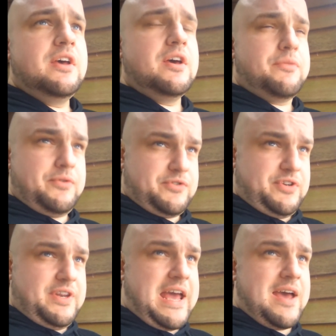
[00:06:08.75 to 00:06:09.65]
Her thoughts
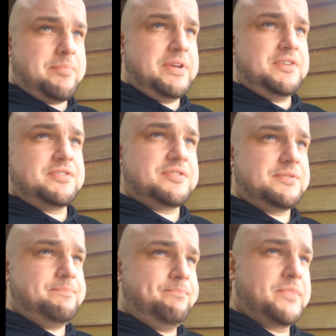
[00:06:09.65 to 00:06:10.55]
on
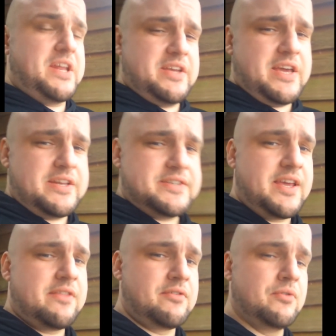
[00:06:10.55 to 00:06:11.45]
happiness, getting your head
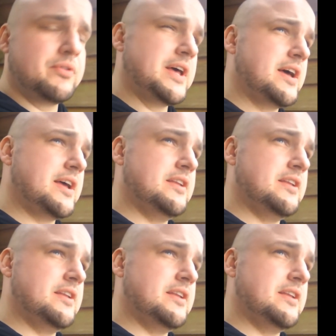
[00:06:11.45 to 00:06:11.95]
together and all that,